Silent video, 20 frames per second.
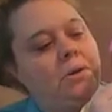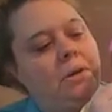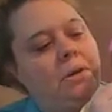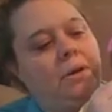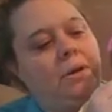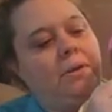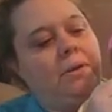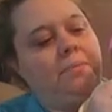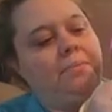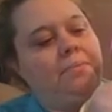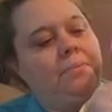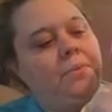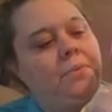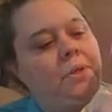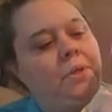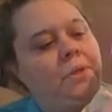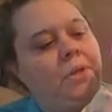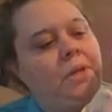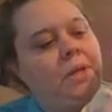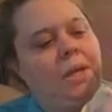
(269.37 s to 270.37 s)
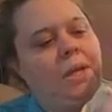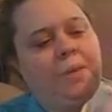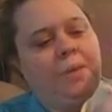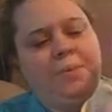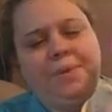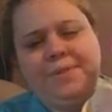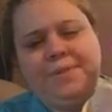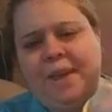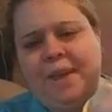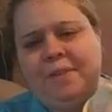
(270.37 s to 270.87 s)
Um, it
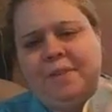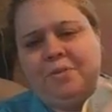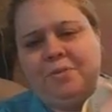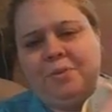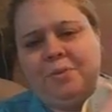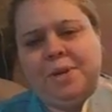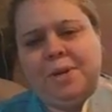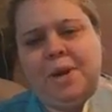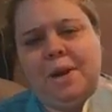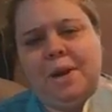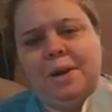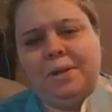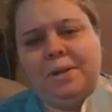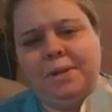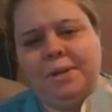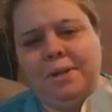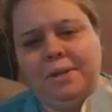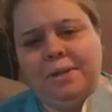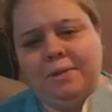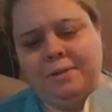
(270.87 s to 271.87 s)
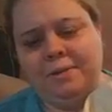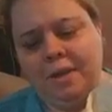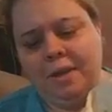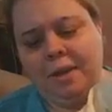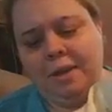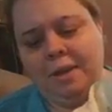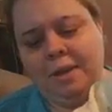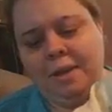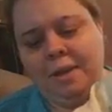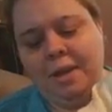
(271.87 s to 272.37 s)
was like three dollars,
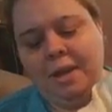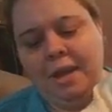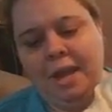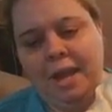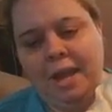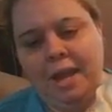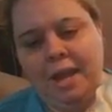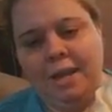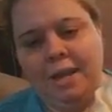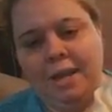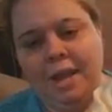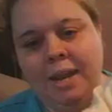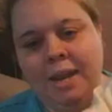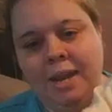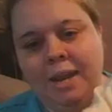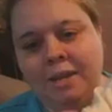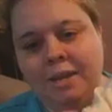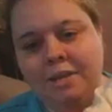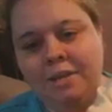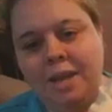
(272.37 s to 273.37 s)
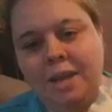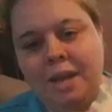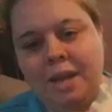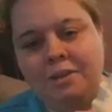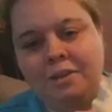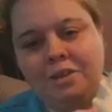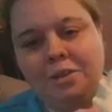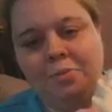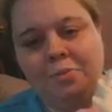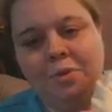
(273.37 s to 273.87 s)
and yeah,
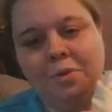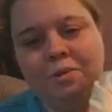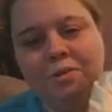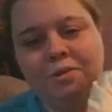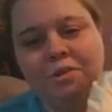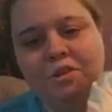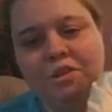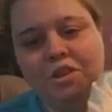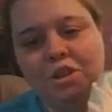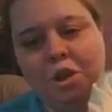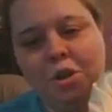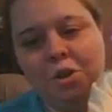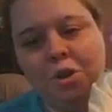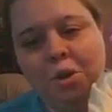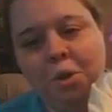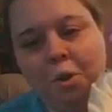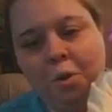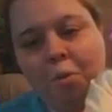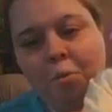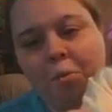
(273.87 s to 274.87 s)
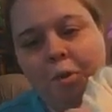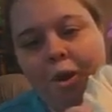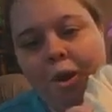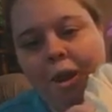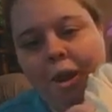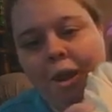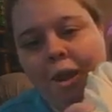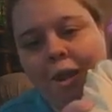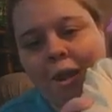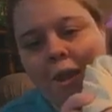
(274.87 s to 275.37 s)
she wants to show you her
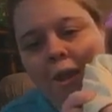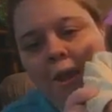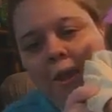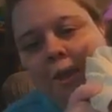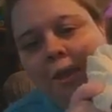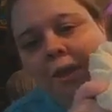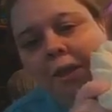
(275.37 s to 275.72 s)
ring.